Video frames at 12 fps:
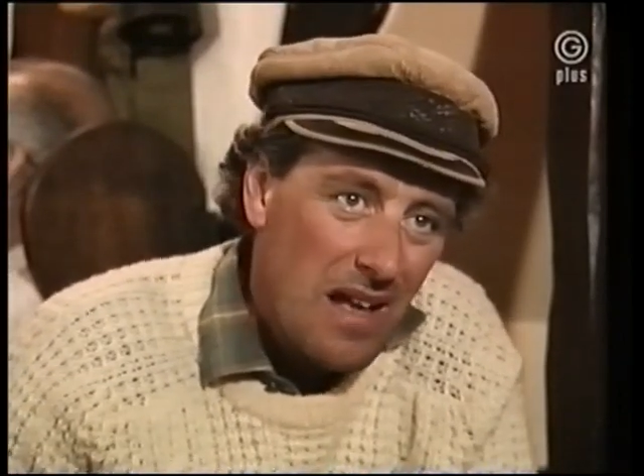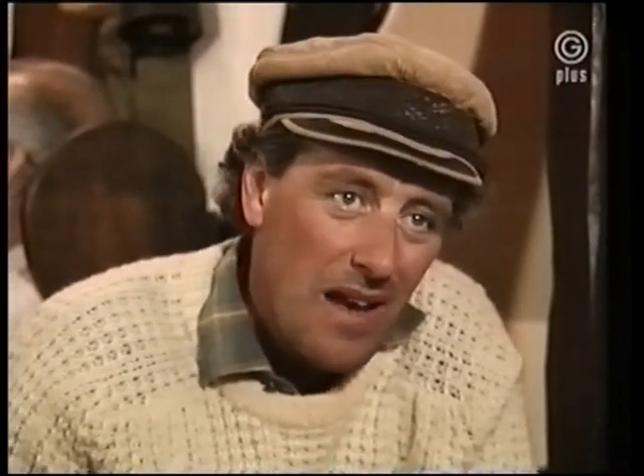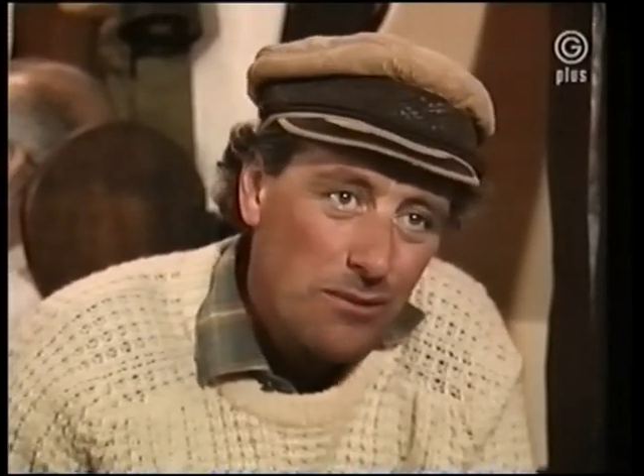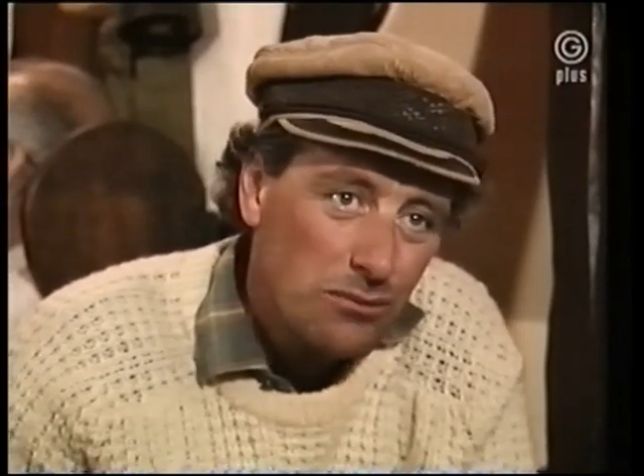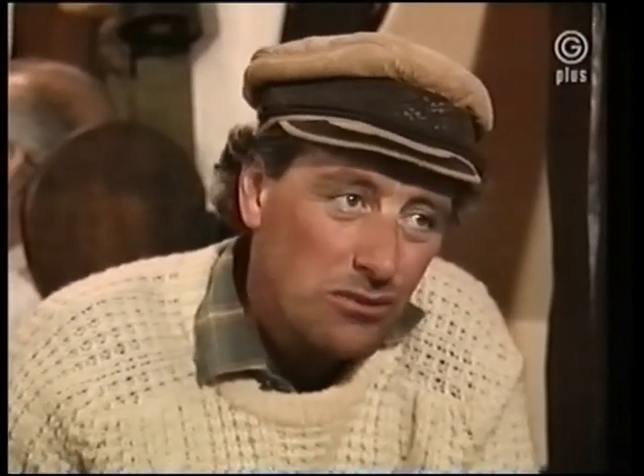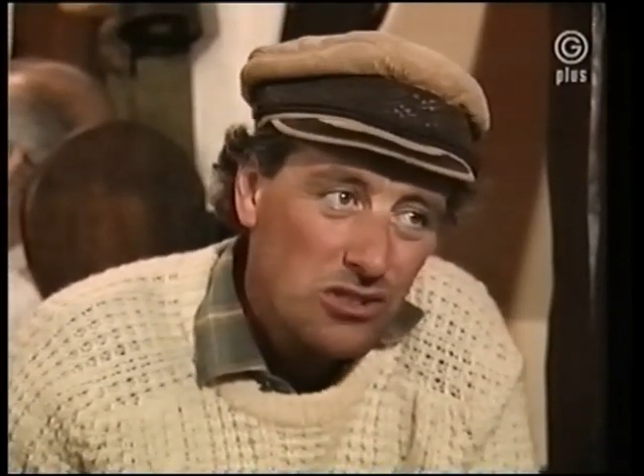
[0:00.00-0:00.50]

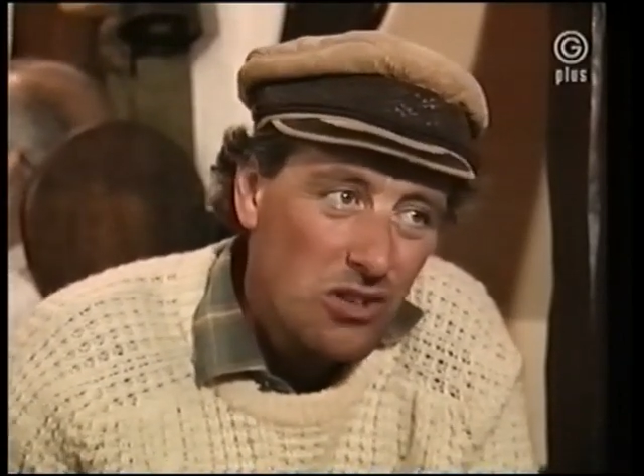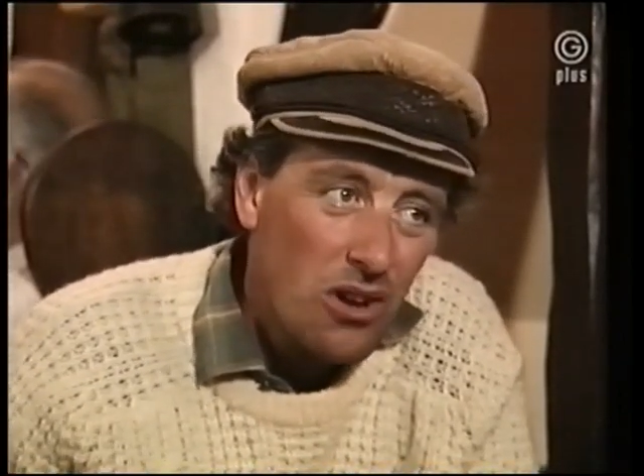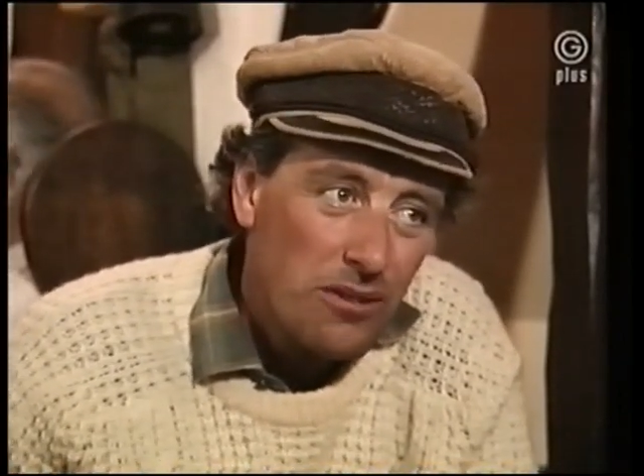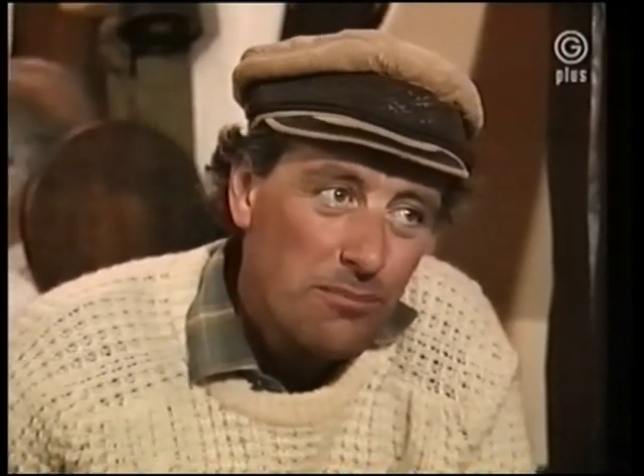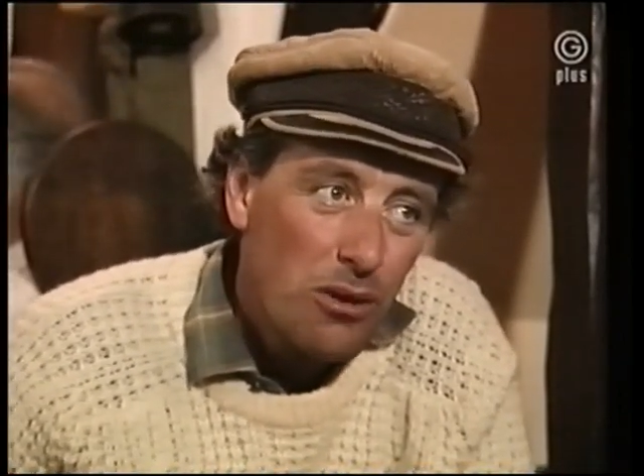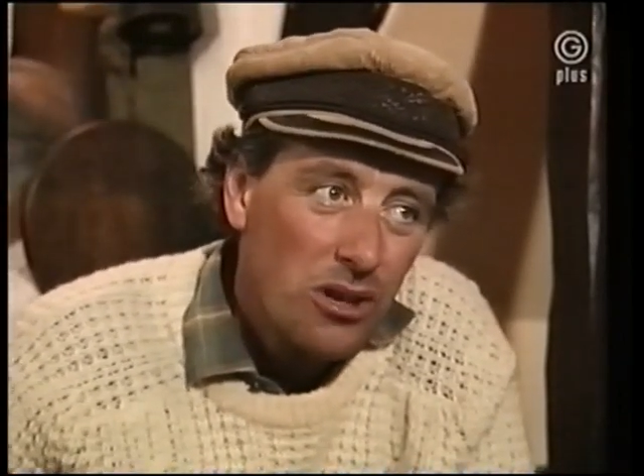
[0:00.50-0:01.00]

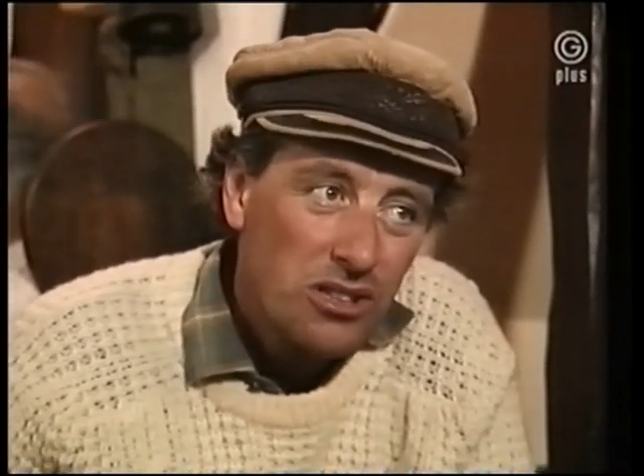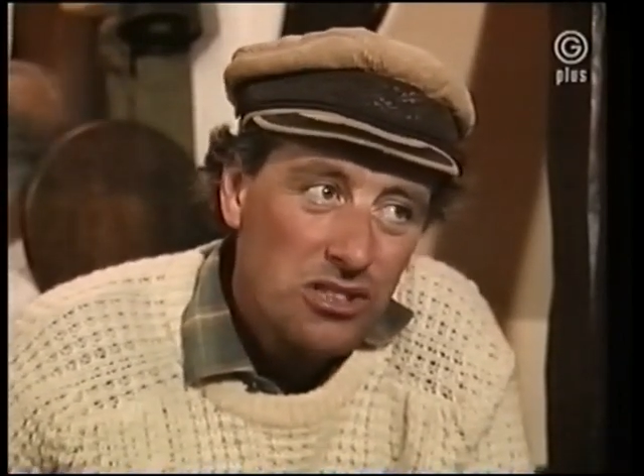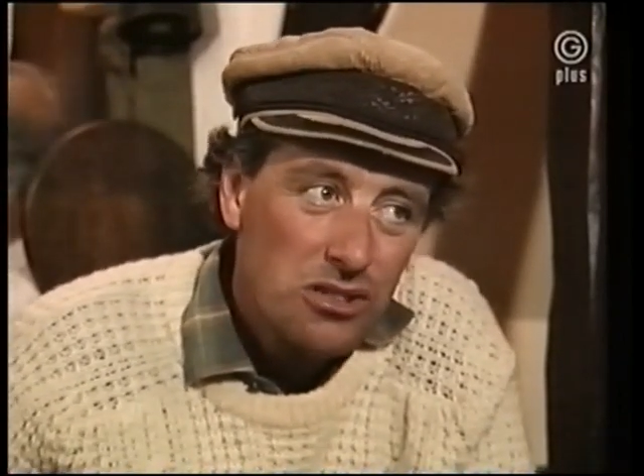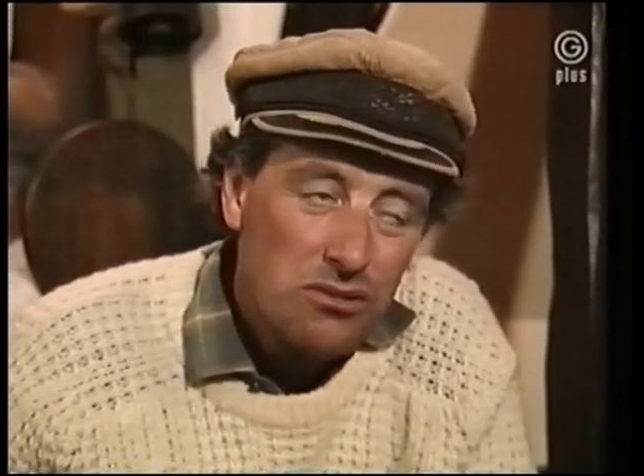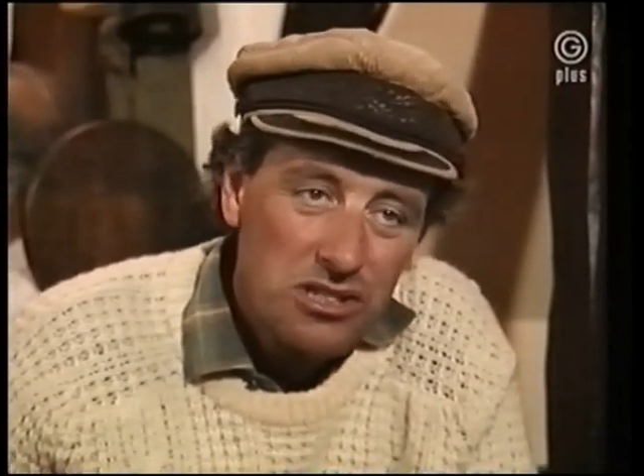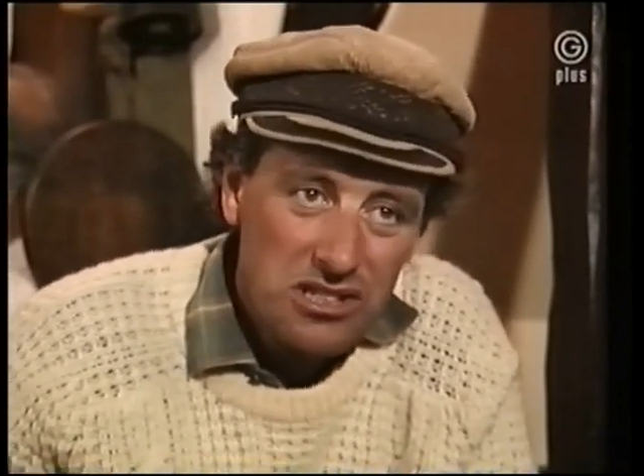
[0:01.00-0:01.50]
outside my
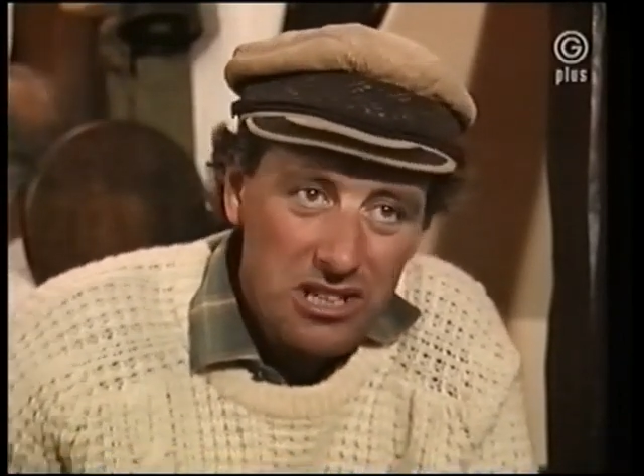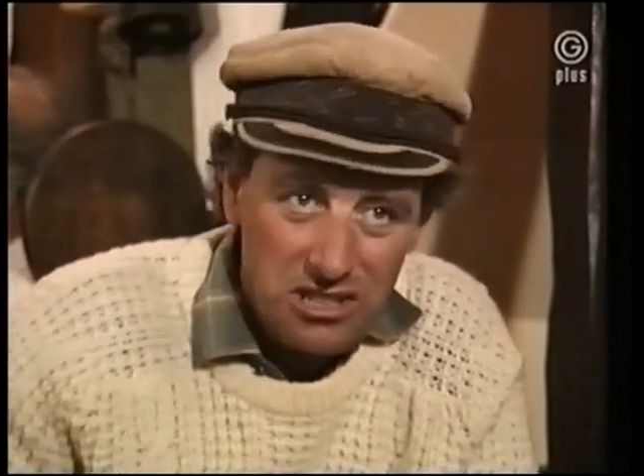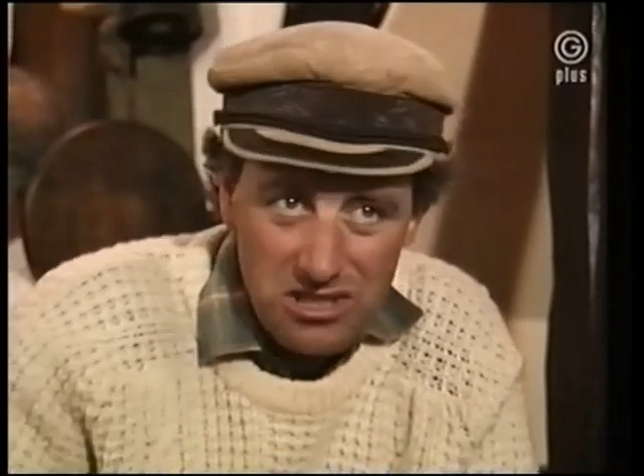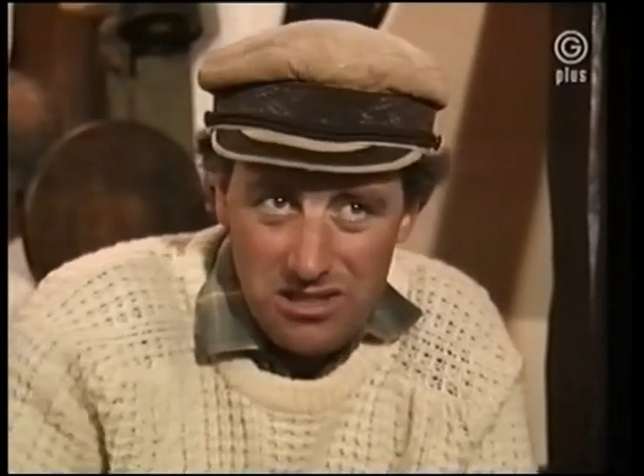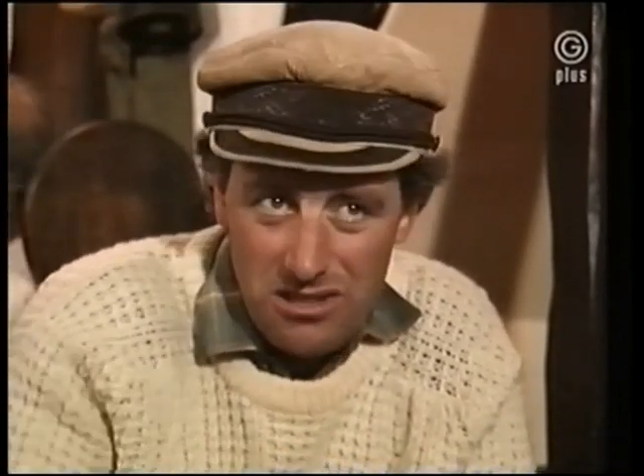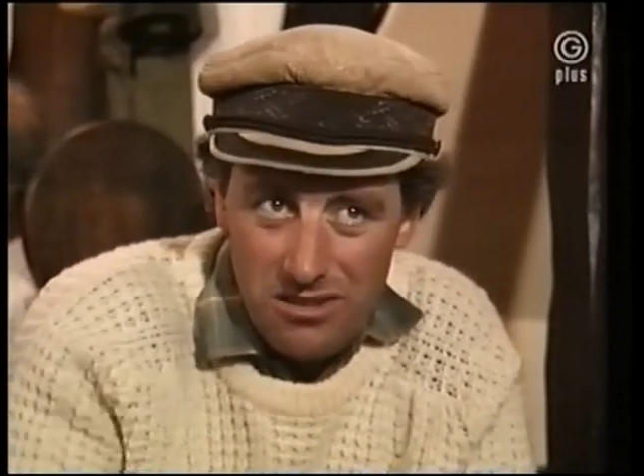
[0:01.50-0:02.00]

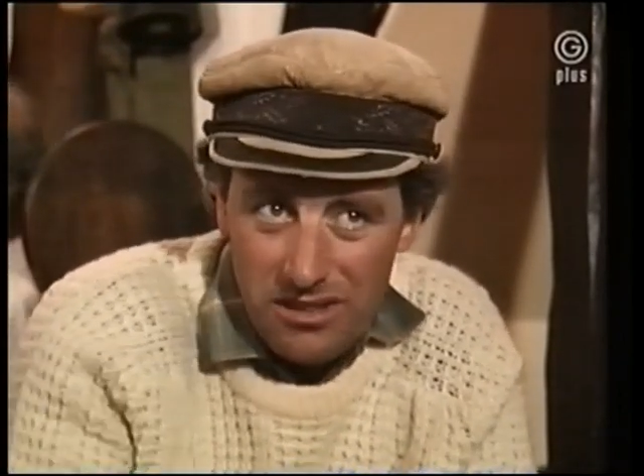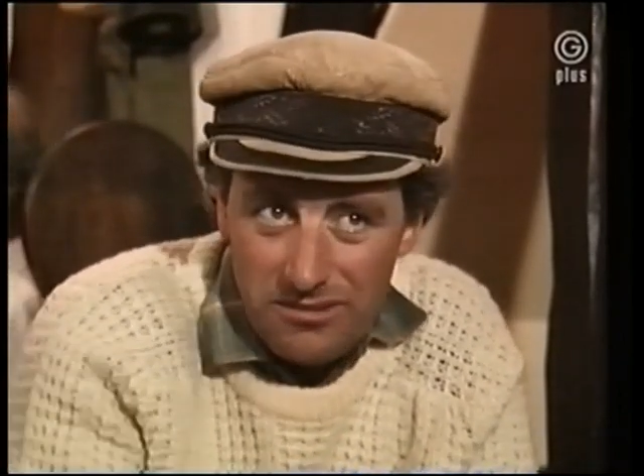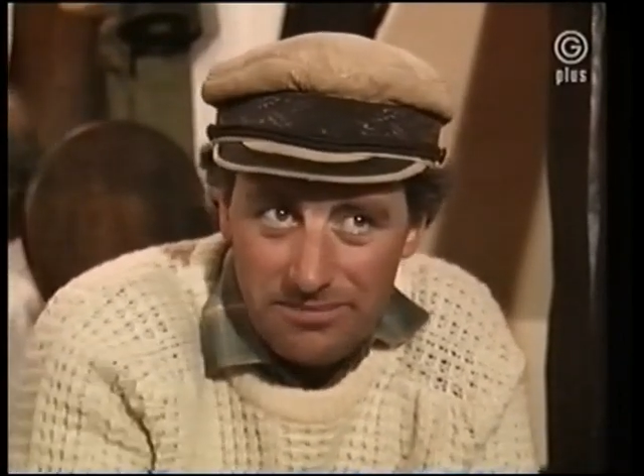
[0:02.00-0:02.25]
jurisdiction, like.